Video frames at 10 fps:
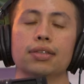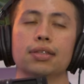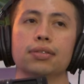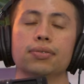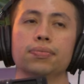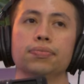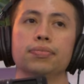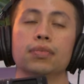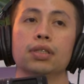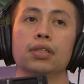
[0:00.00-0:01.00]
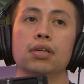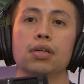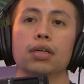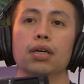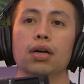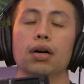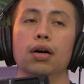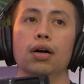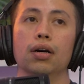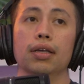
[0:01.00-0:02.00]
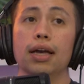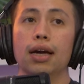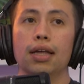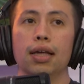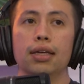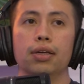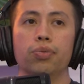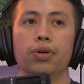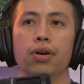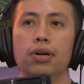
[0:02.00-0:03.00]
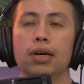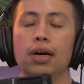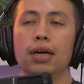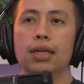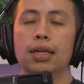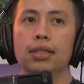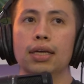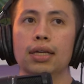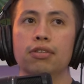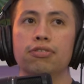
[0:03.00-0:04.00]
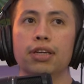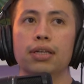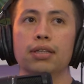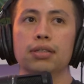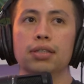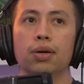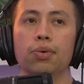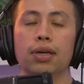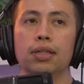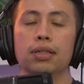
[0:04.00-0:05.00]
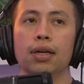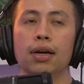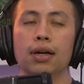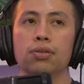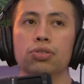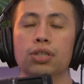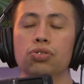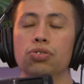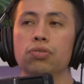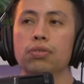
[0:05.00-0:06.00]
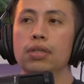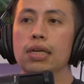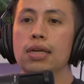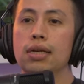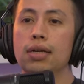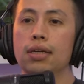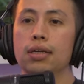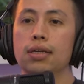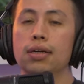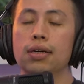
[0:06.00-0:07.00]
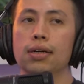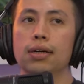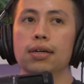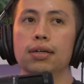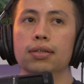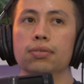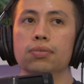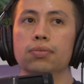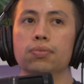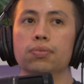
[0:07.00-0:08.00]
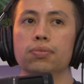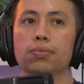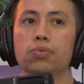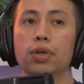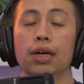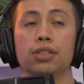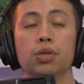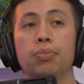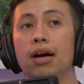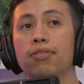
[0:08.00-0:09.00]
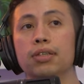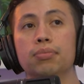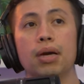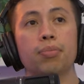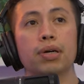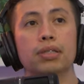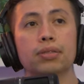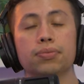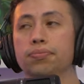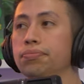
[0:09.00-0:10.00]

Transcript: yeah. Uh, yeah, I like it. We already got Yandel and Feid. Now we're getting the Rauw Chencho. Uh, we got J Balvin and Bad But this probably gonna